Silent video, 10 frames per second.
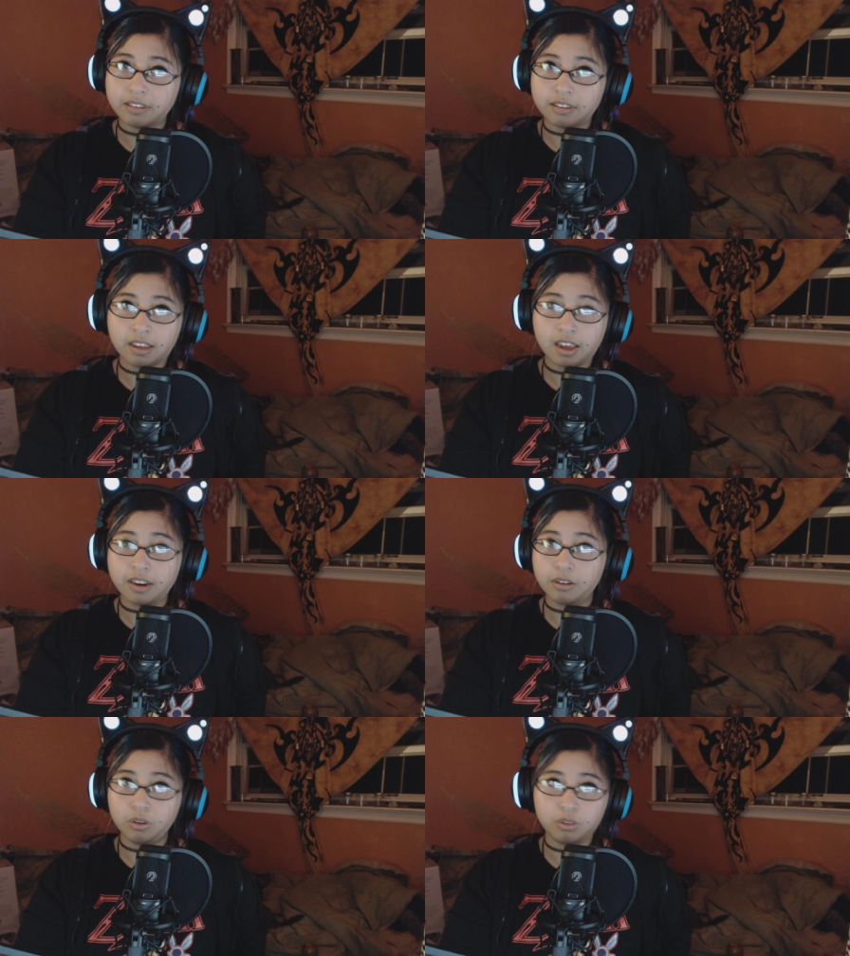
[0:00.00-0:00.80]
And it'll
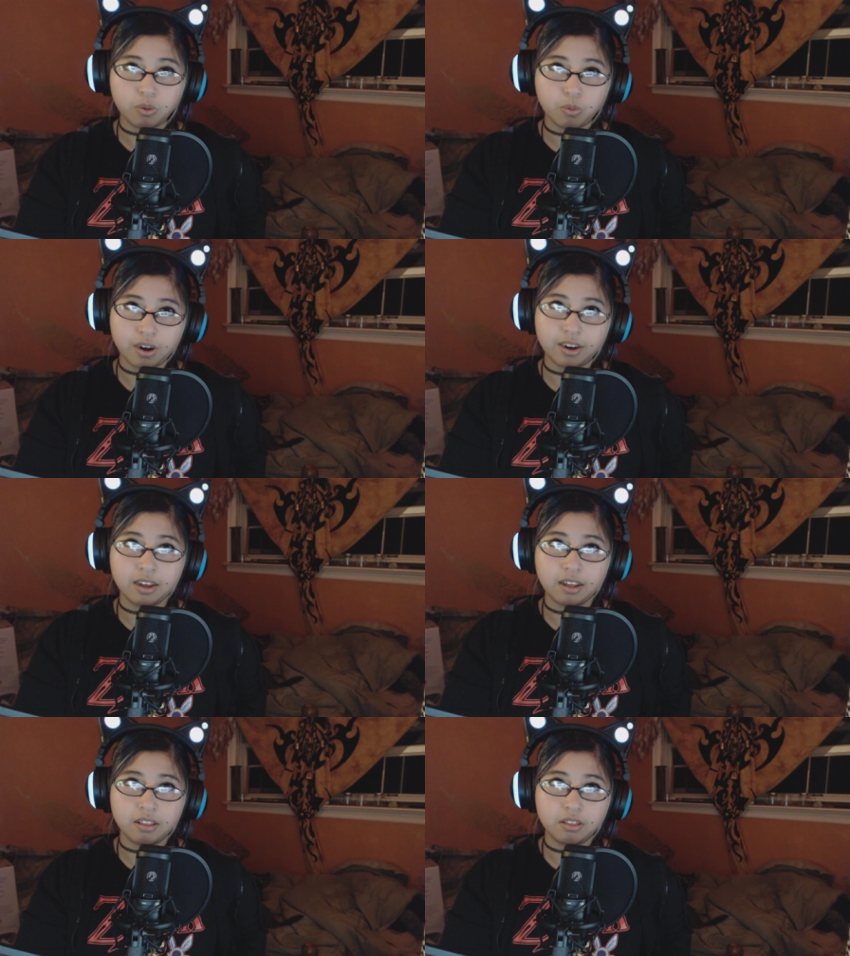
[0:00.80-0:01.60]
only work
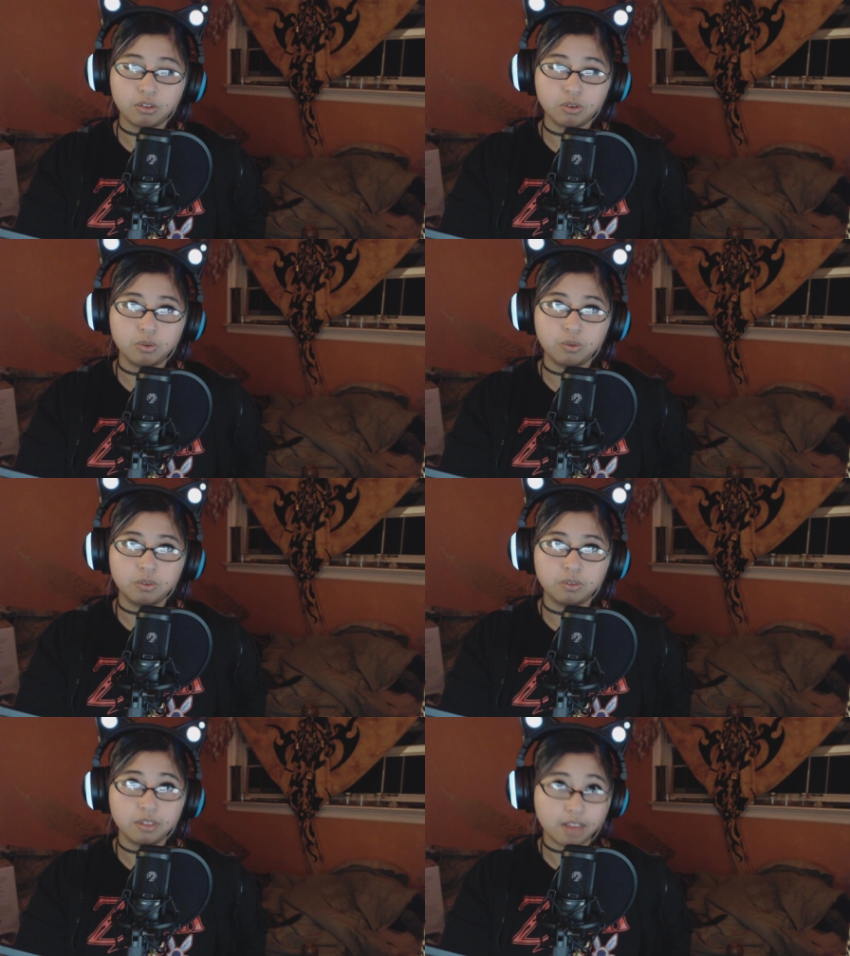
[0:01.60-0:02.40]
through
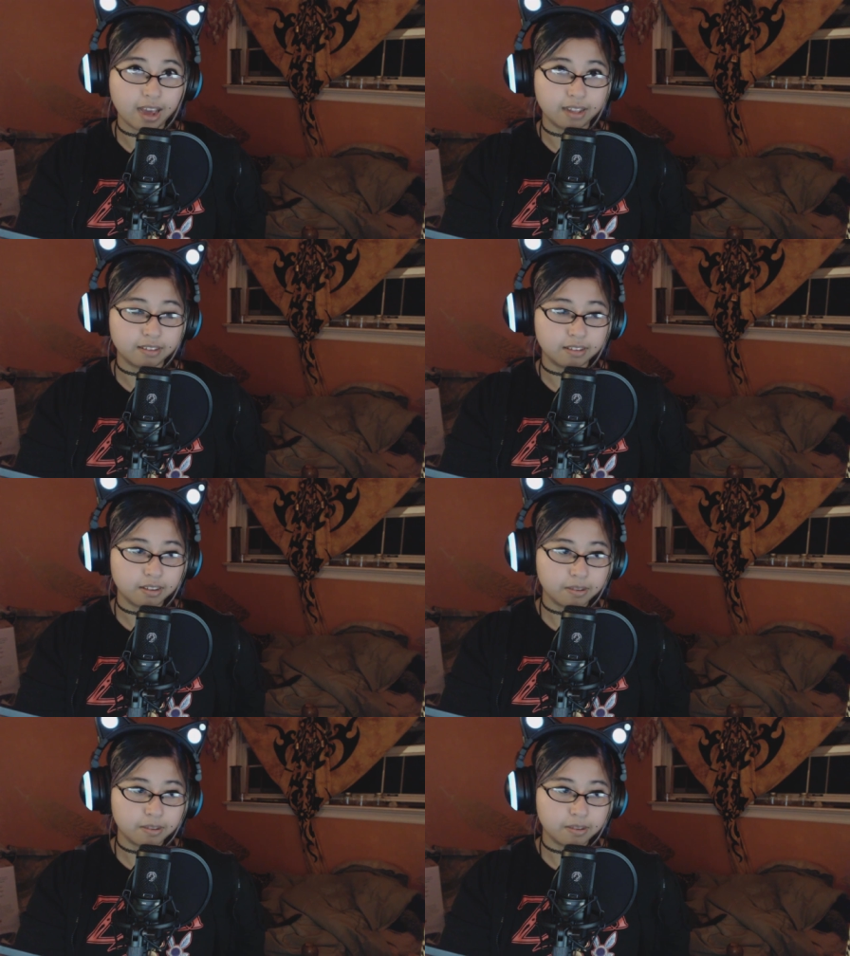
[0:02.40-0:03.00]
that.